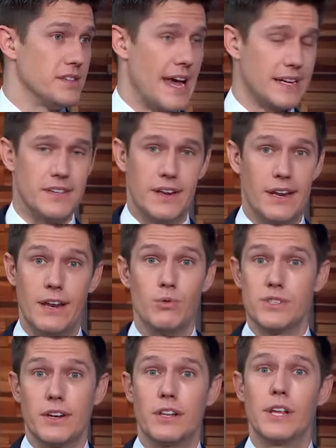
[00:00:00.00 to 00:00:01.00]
accident, it
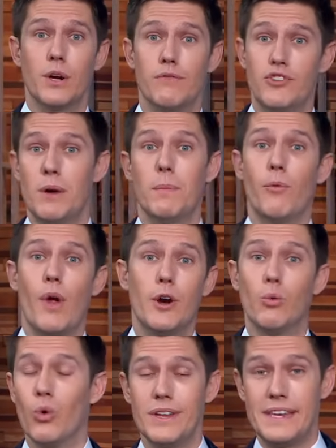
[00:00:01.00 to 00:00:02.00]
was unclear if Jeremy
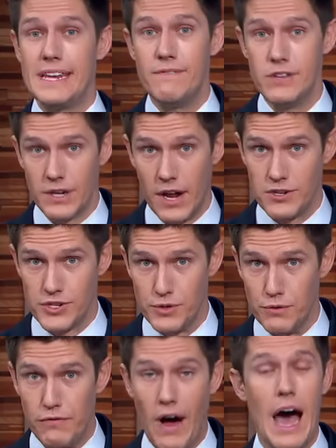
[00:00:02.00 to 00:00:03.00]
Renner was even going to
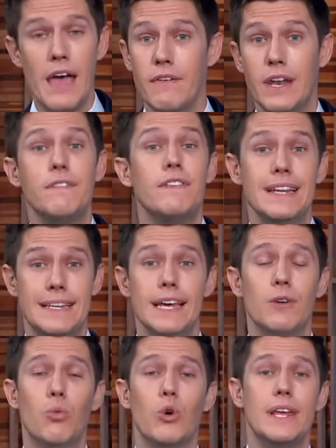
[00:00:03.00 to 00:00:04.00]
survive, and if he
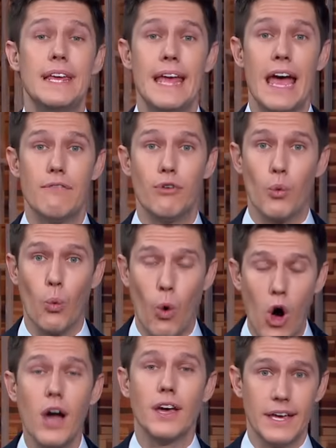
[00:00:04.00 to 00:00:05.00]
did, would he ever
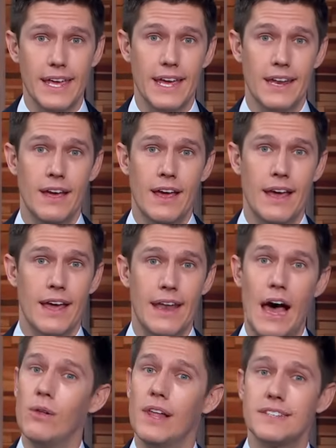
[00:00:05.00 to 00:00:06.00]
walk again? And
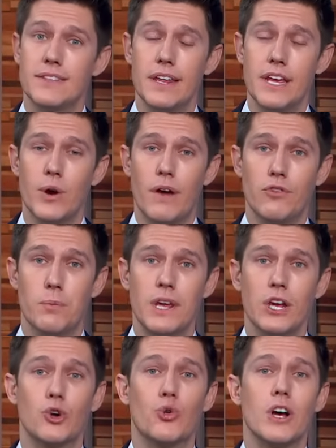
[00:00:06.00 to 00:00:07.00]
now, less than a year after
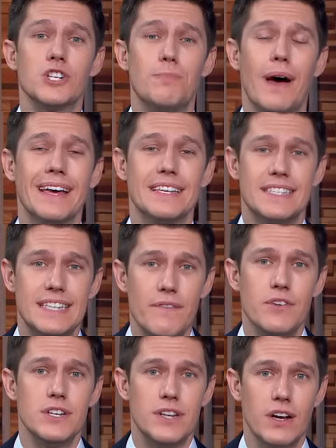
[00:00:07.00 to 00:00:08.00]
being crushed by a
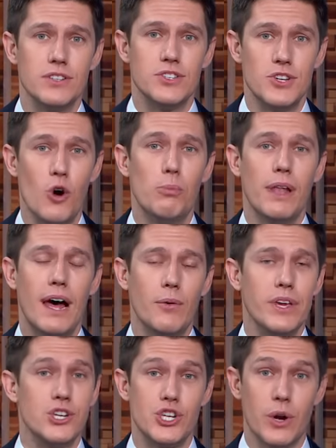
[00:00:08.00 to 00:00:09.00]
7-ton snowplow,
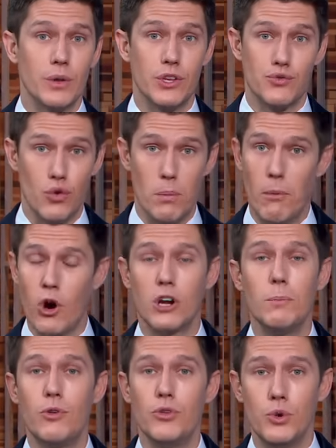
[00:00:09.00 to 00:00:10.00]
he is sharing this
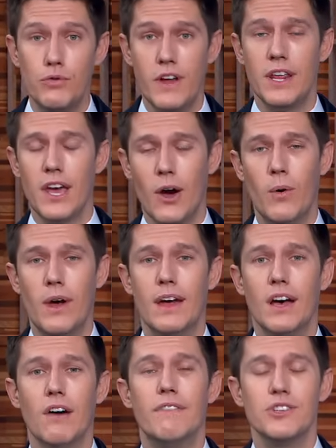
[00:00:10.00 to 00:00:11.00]
remarkable new video
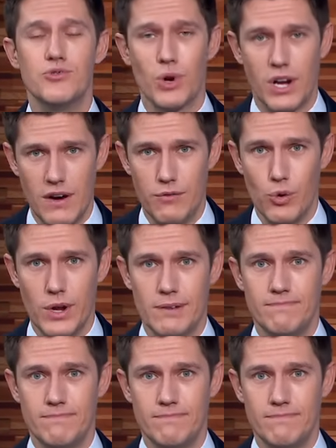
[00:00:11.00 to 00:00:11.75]
of his recovery.